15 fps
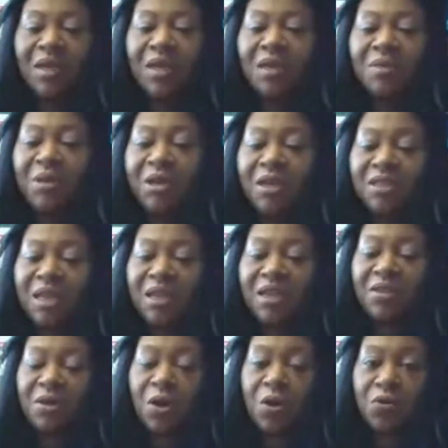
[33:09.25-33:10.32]
because I either
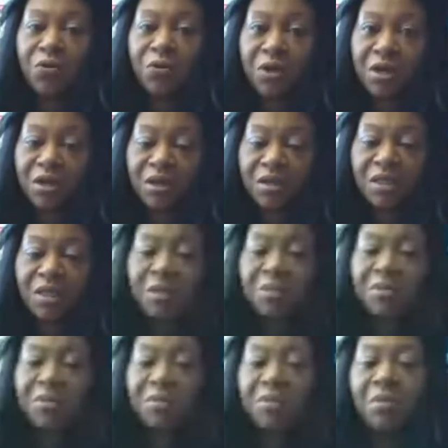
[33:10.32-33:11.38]
overcooked
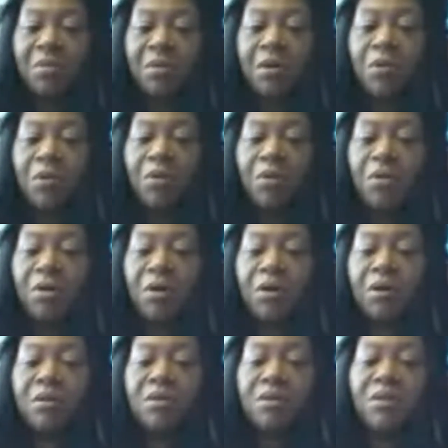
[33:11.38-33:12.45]
them or
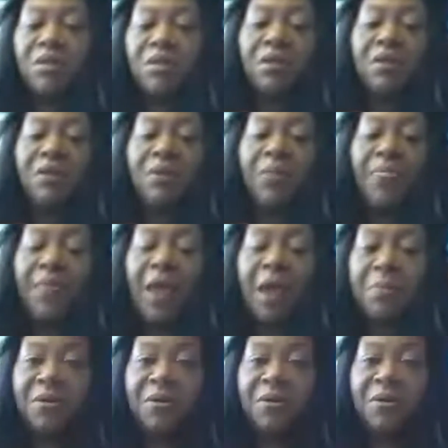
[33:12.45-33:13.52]
I
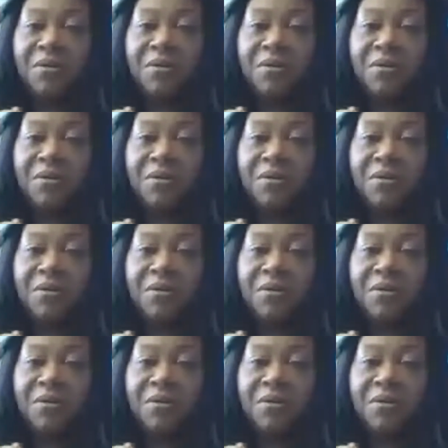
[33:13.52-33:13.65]
put